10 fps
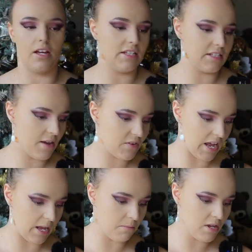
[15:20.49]
It doesn't have a
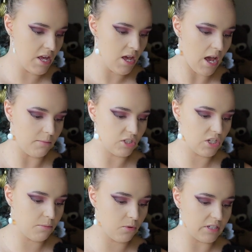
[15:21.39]
name. I'm just
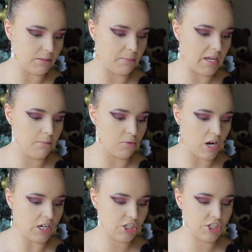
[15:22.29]
gonna put this big
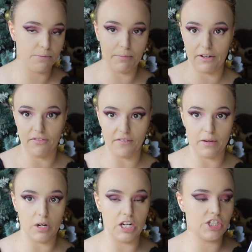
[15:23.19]
brush, big fluffy
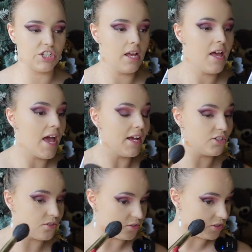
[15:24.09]
brush, and
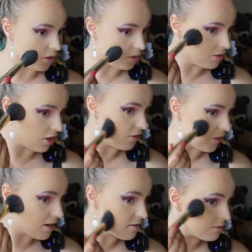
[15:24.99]
do all
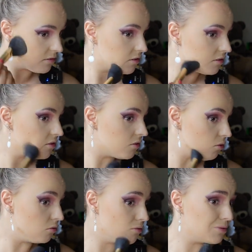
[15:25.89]
over.
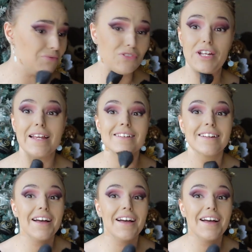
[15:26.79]
Oh shit.